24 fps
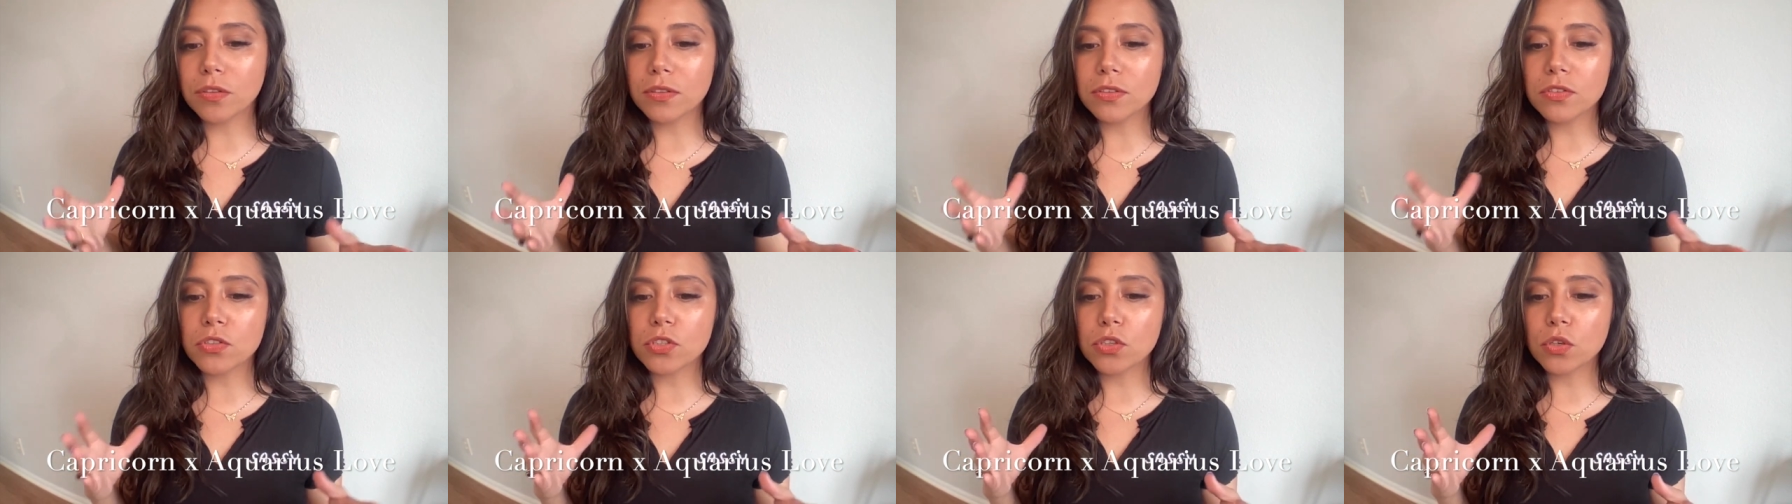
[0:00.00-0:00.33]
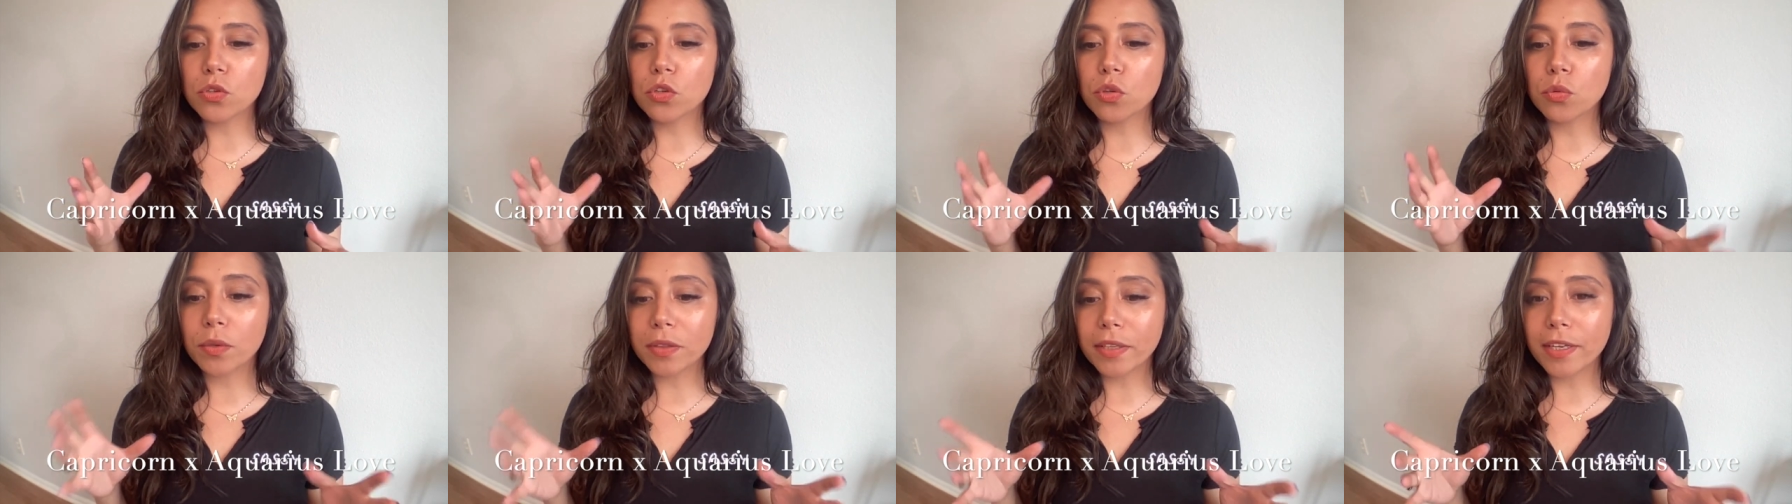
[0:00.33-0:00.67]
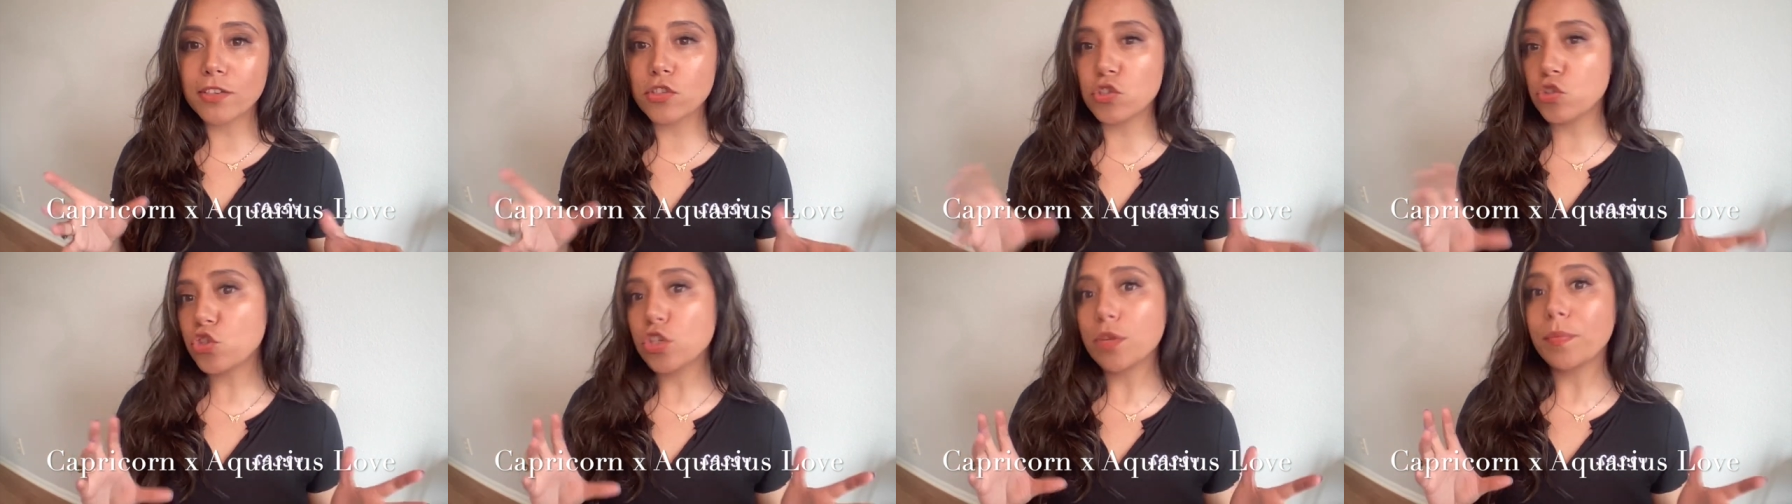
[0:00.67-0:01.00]
and so the
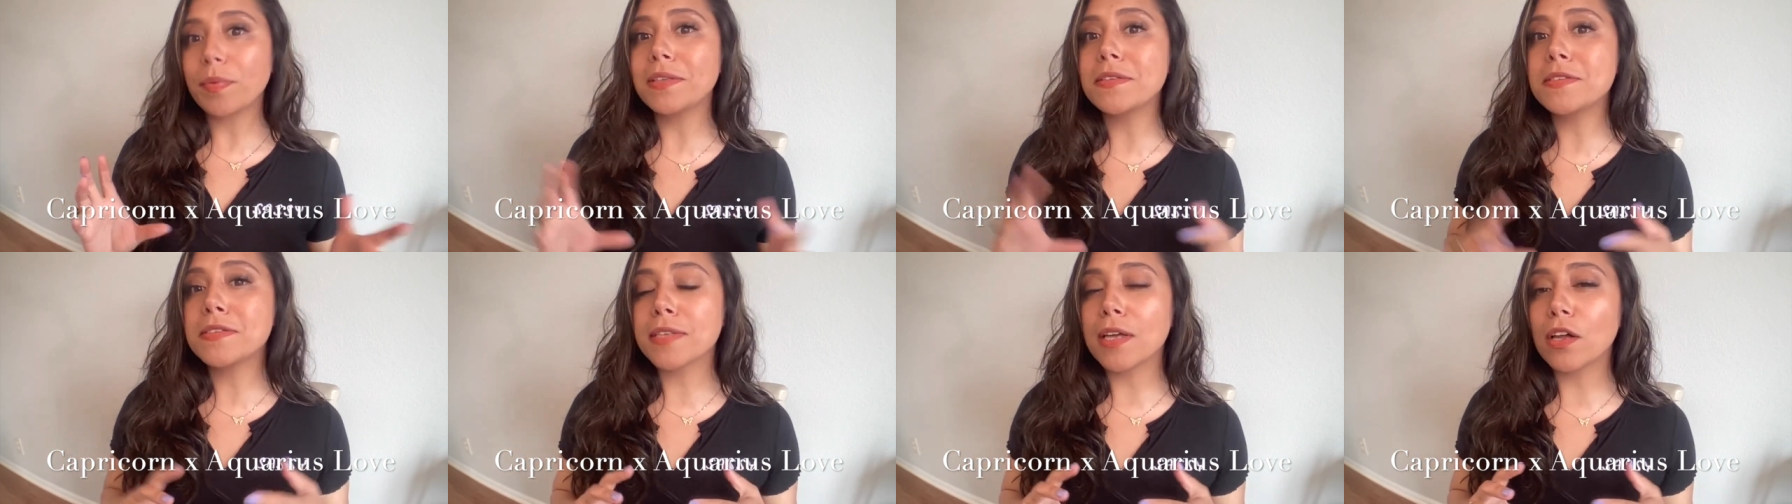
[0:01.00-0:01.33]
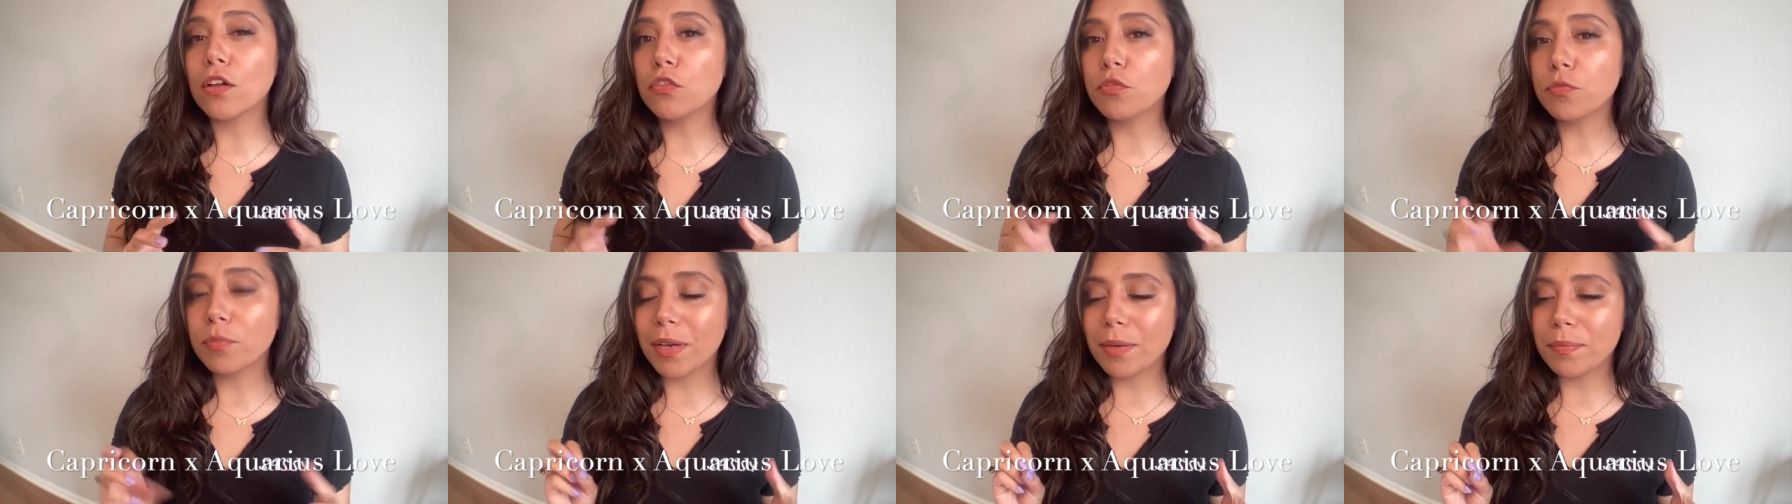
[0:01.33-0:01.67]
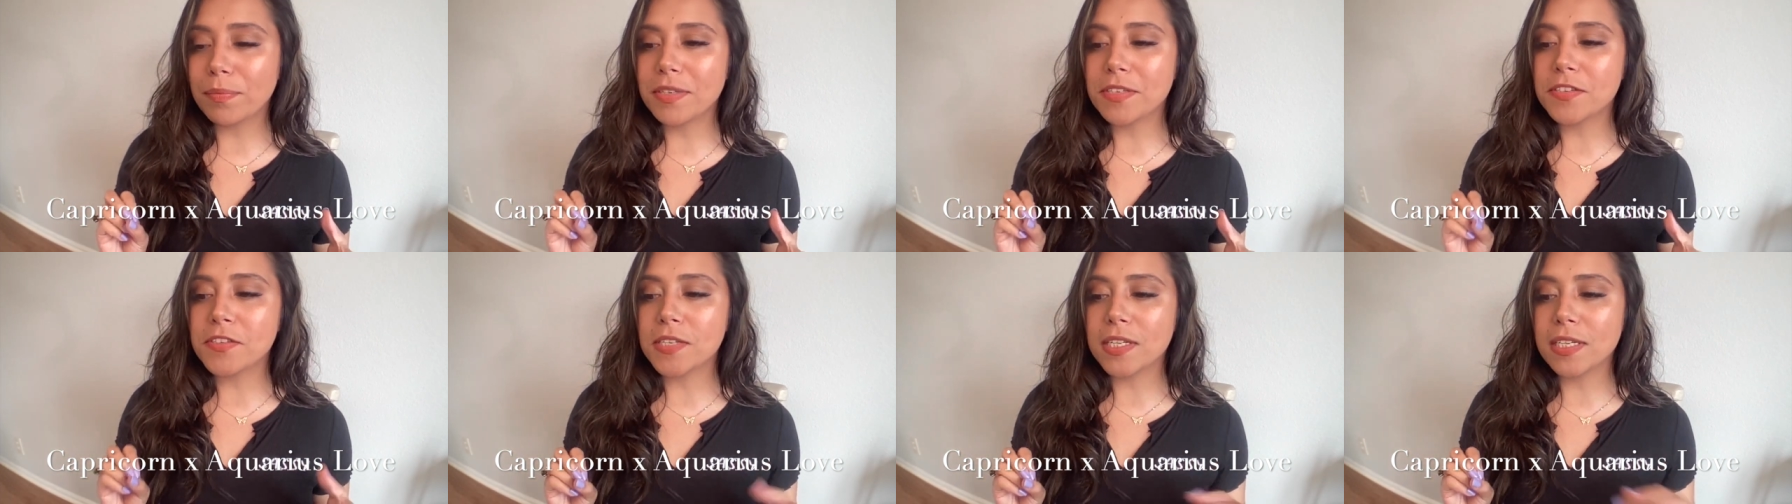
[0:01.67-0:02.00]
relationship itself might
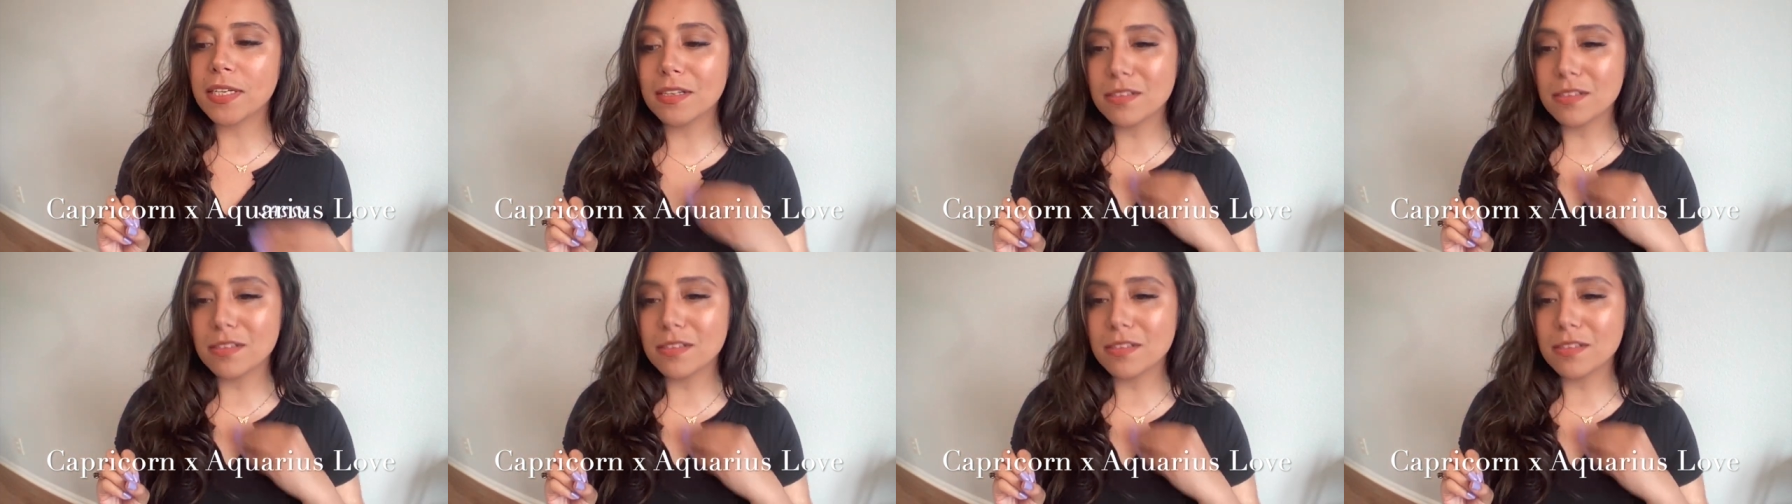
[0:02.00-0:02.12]
be seen